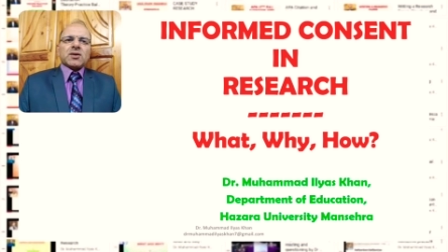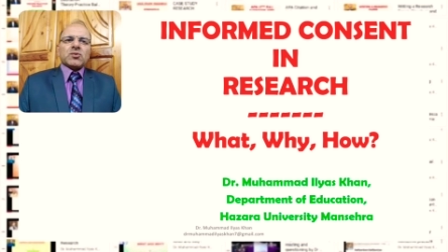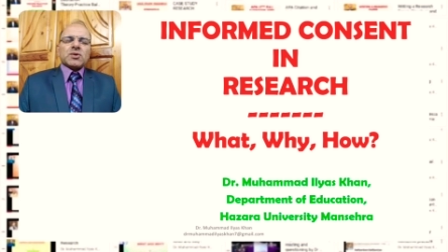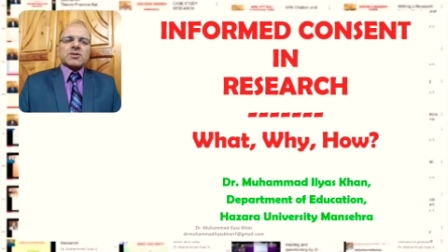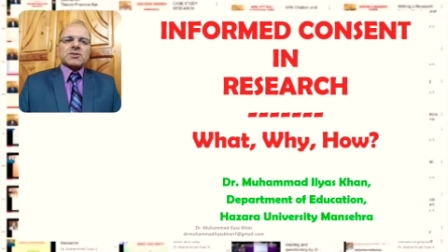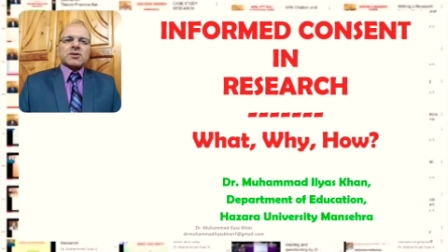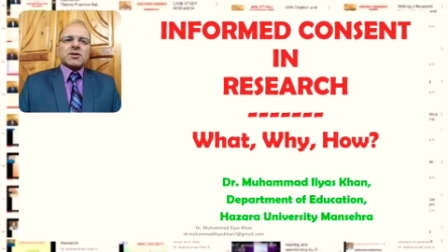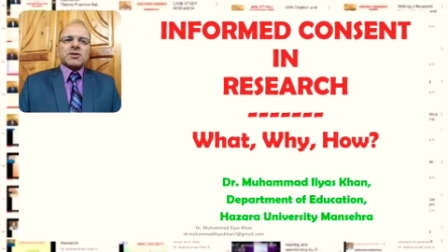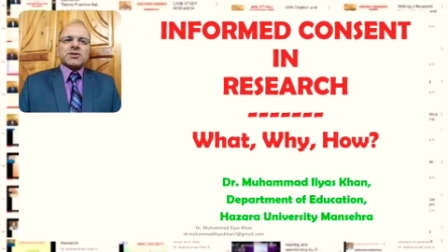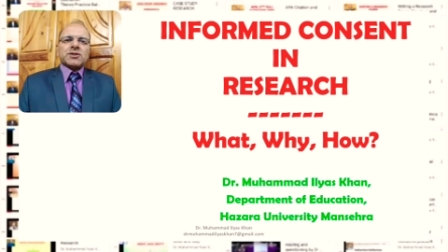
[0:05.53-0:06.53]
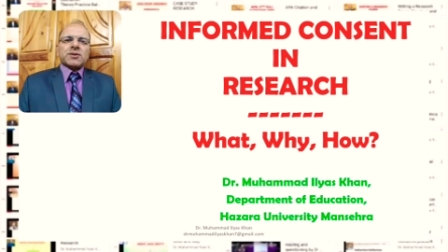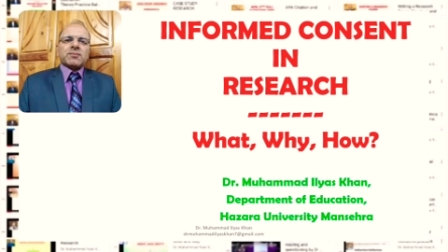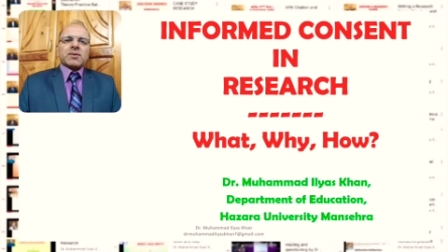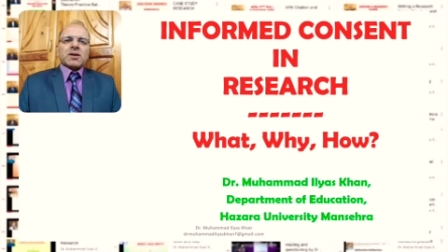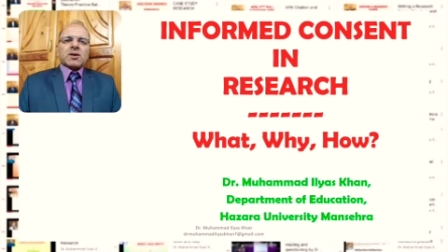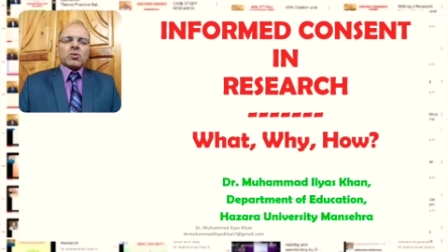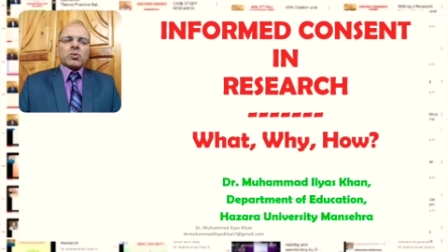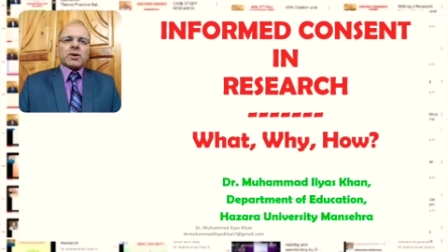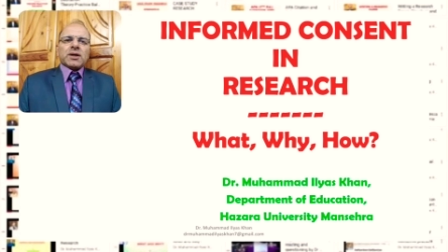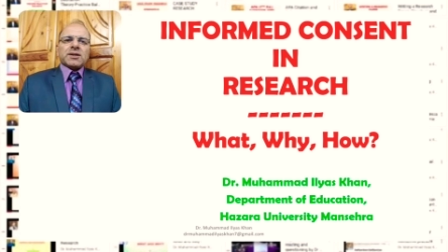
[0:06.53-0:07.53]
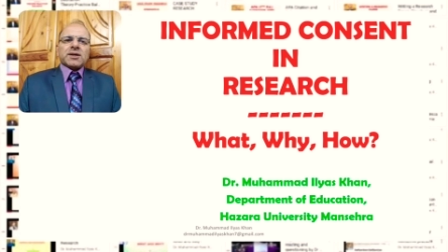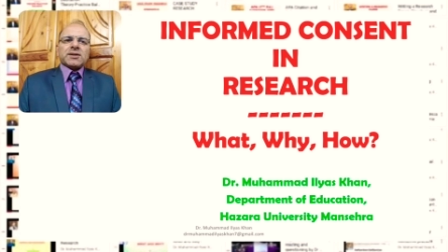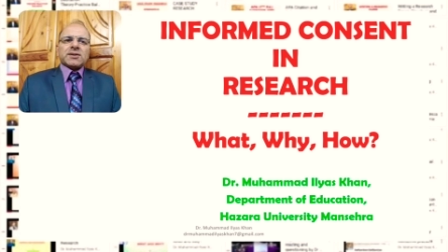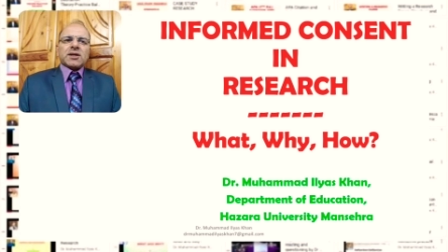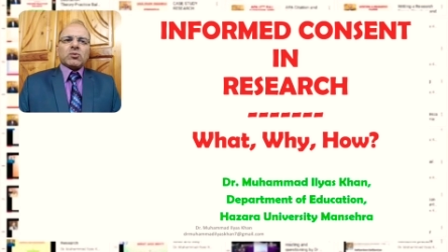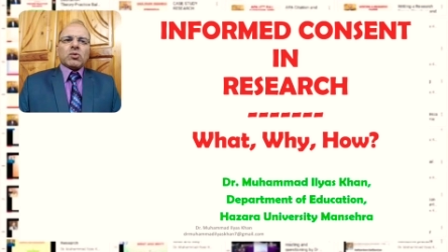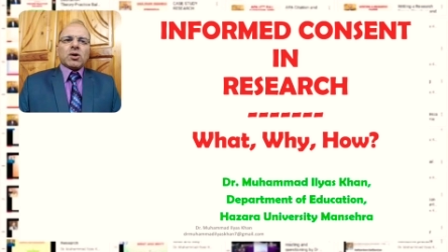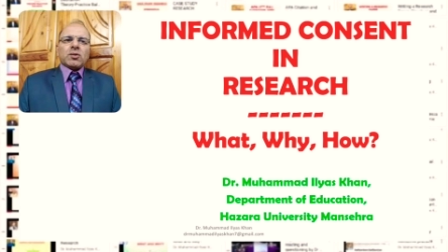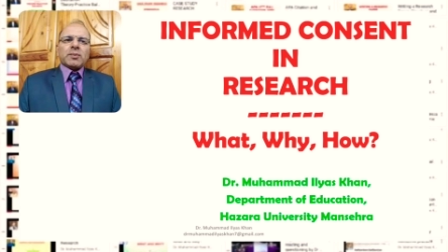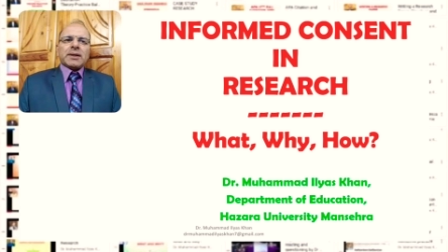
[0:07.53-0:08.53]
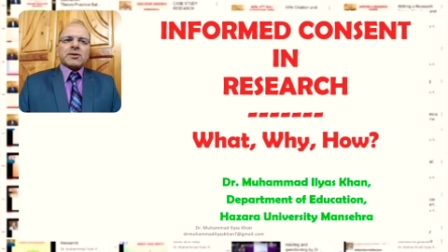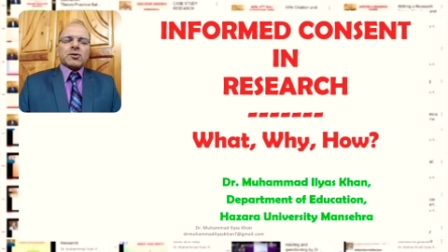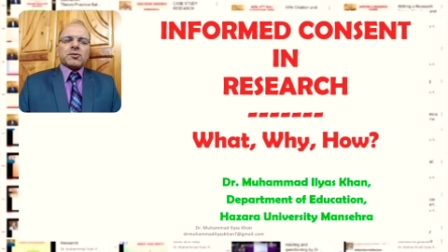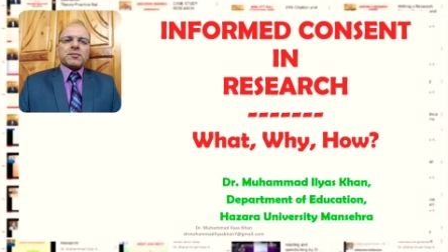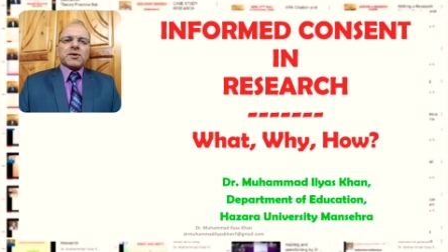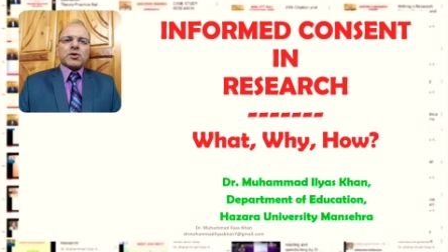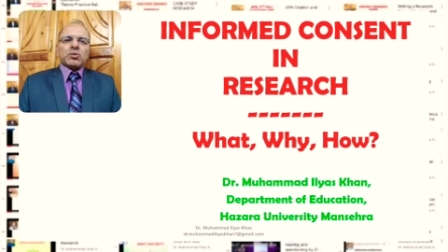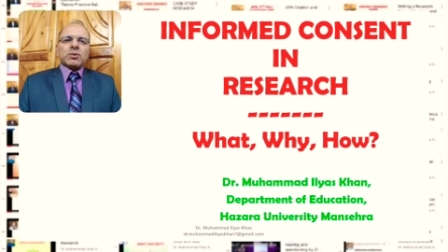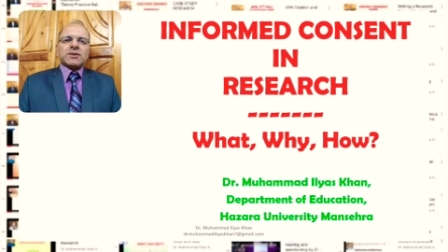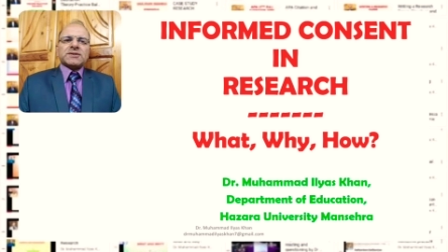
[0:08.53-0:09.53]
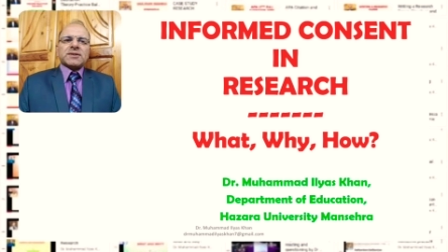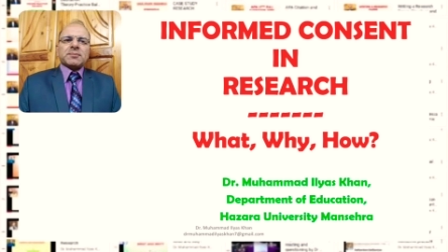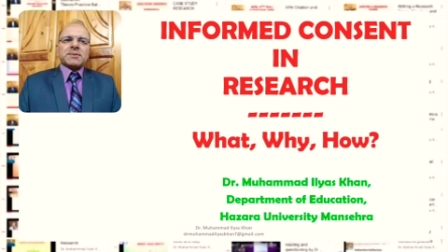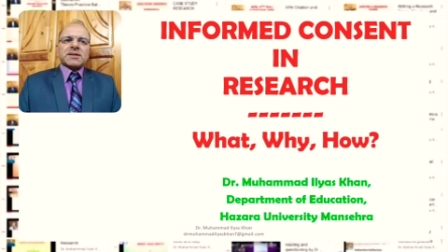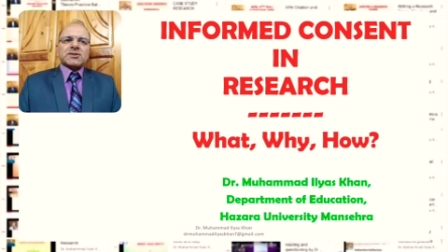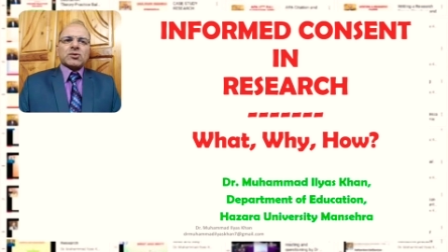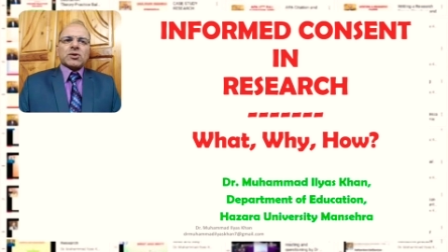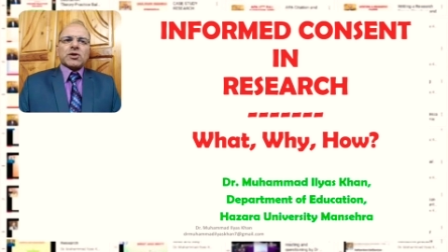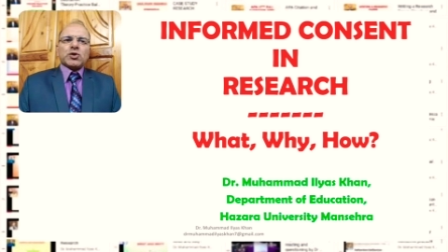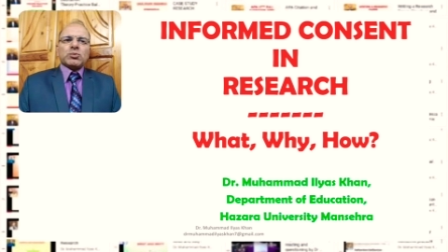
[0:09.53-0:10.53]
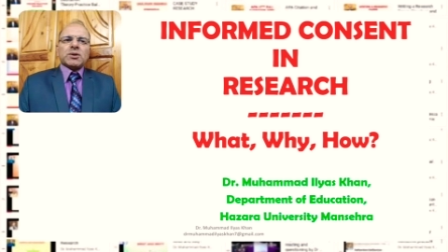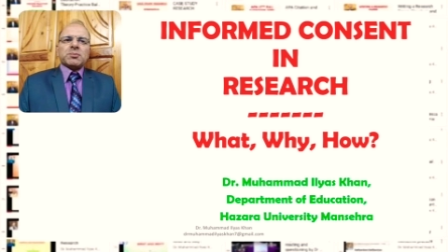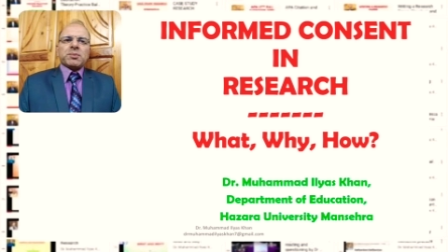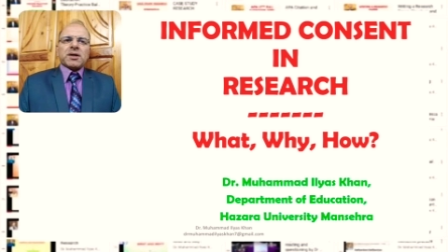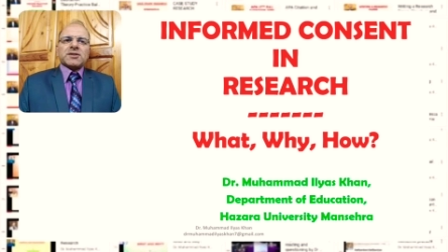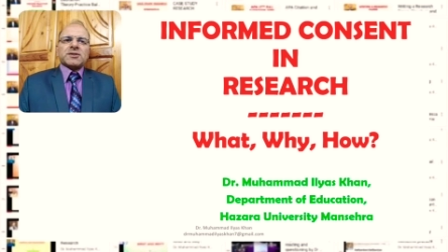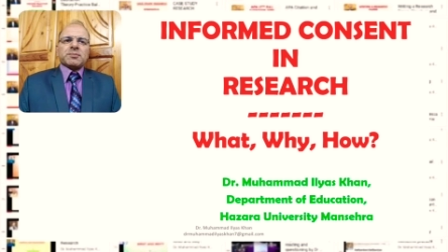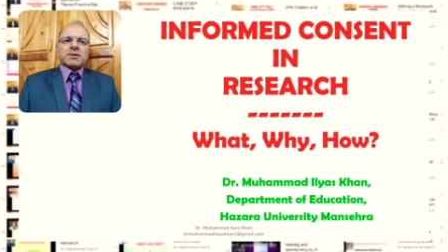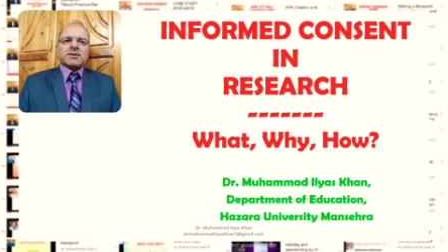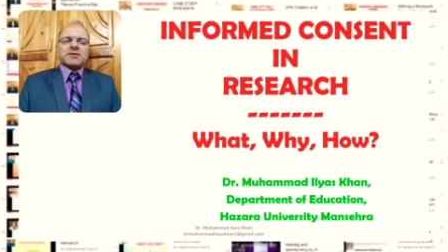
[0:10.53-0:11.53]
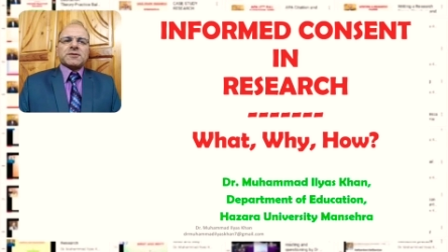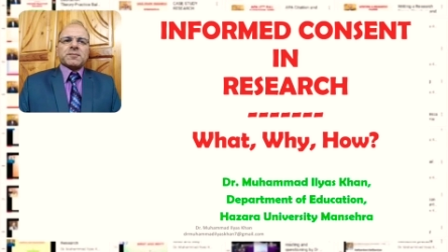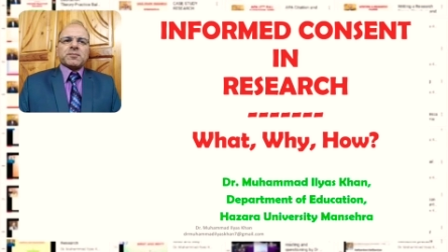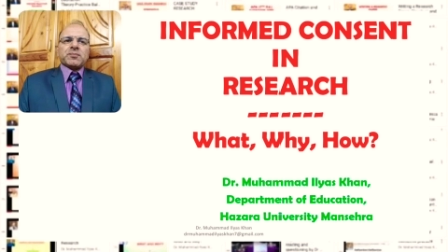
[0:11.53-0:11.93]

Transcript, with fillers: research where there is involvement of human subjects or human participants.